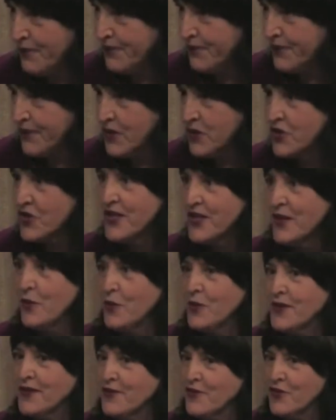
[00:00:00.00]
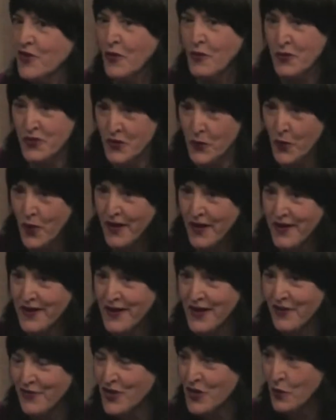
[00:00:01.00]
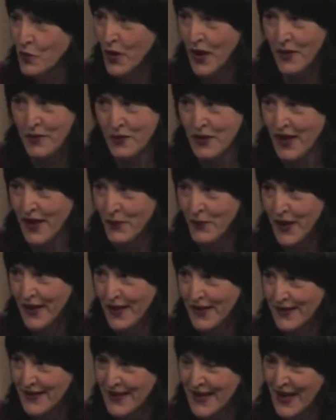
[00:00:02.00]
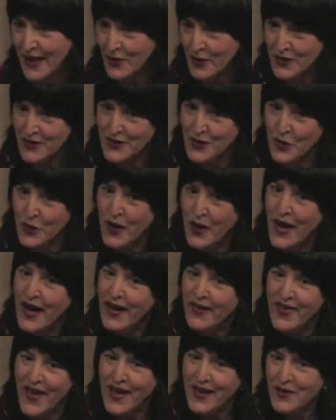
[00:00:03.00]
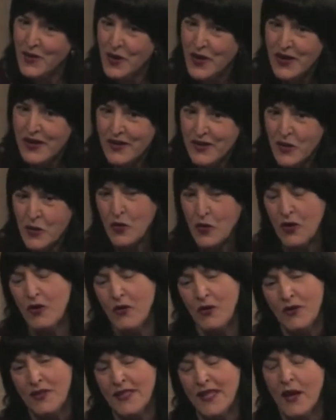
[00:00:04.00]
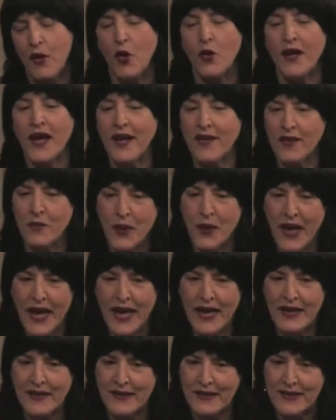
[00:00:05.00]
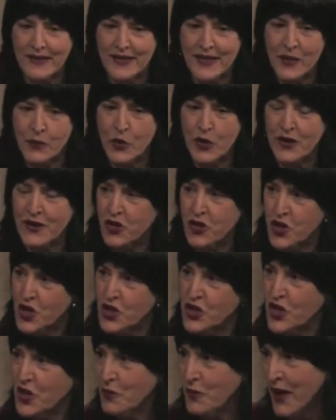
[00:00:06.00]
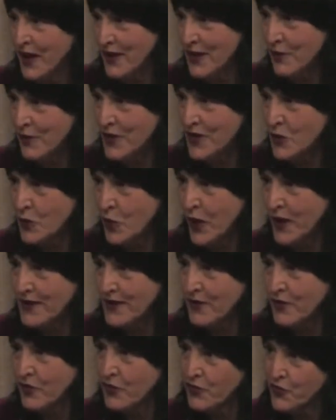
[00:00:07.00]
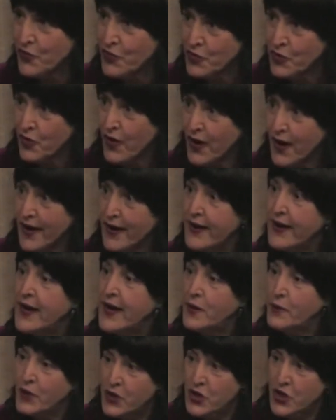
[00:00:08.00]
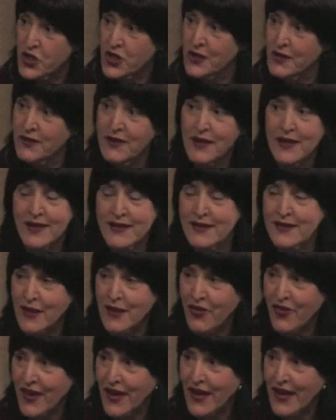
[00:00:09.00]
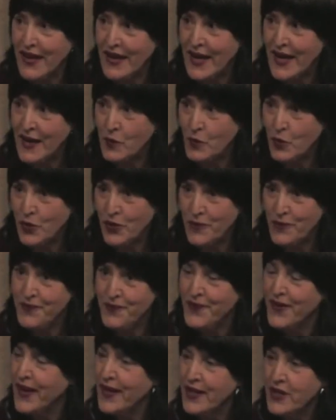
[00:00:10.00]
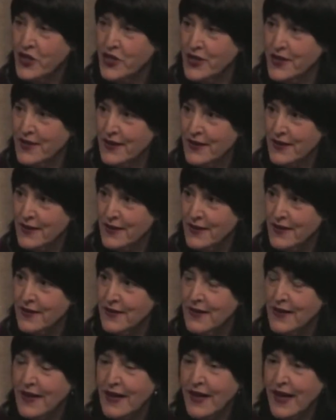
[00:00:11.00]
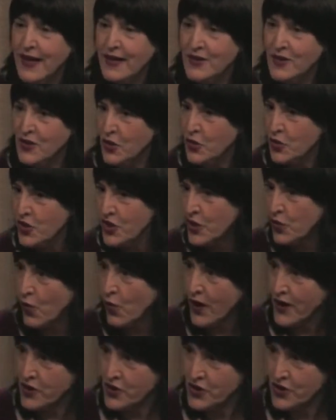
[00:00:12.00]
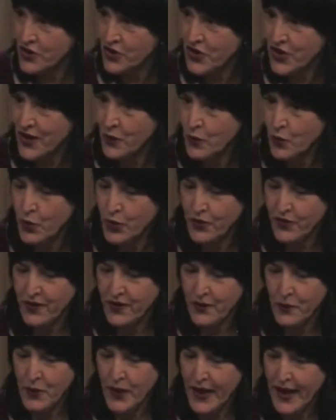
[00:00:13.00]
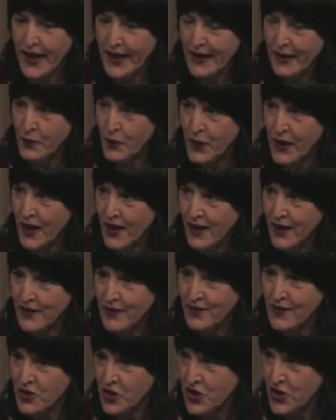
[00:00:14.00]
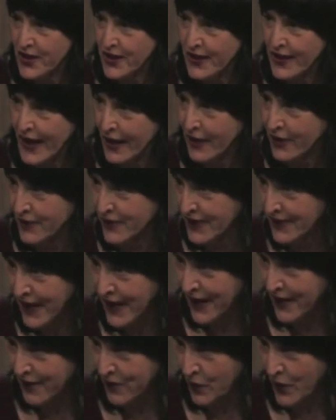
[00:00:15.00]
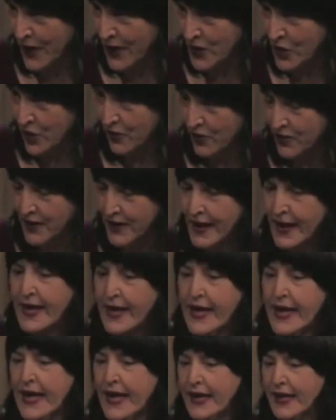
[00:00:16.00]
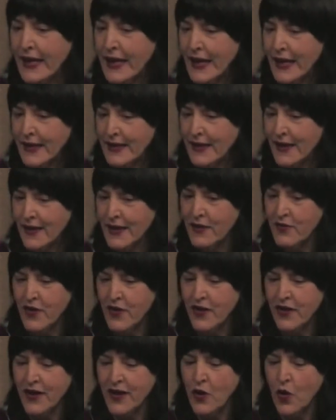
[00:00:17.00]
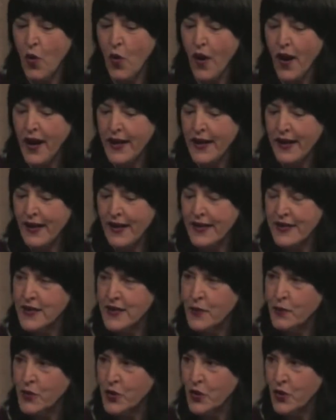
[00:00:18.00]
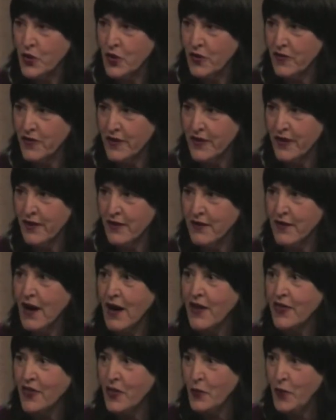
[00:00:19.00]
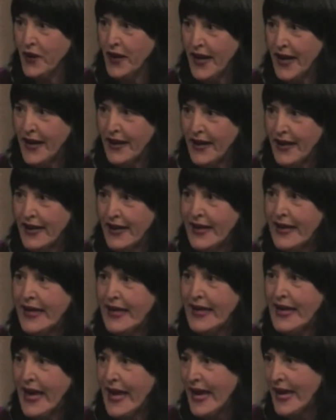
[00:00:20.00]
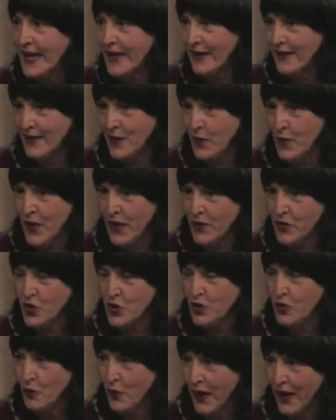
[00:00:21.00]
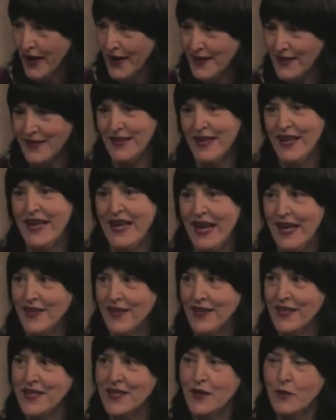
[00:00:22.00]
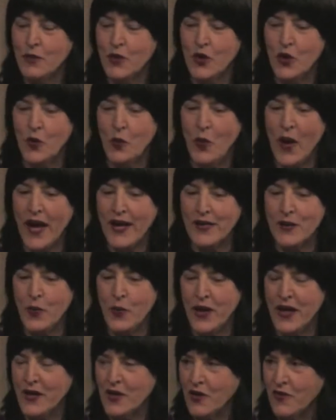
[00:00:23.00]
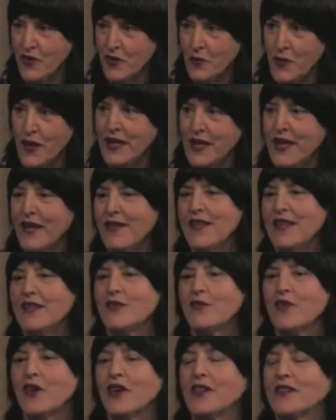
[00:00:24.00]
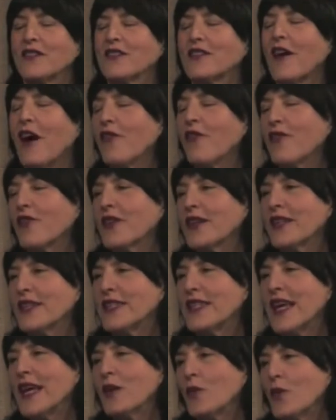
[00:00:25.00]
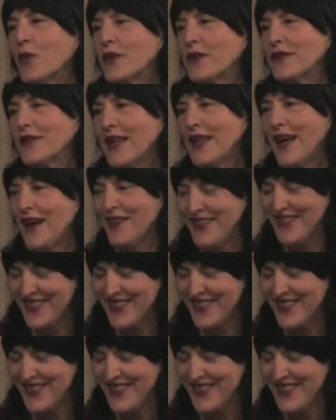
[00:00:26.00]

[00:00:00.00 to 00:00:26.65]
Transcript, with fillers: she was so mm. smart enough to not, not make a sound and so that you'd say, okay, the banana is a stimulus. She should make the response of a food cry. But she is a thinking animal, and she didn't. Mm. And so she watched as Jane put the banana behind the shed out of sight of Beethoven, and little Dilly very quietly tiptoed over there, got the banana, ate it in about two bites, and then tiptoed back to Beethoven, making these very soft contentment sounds.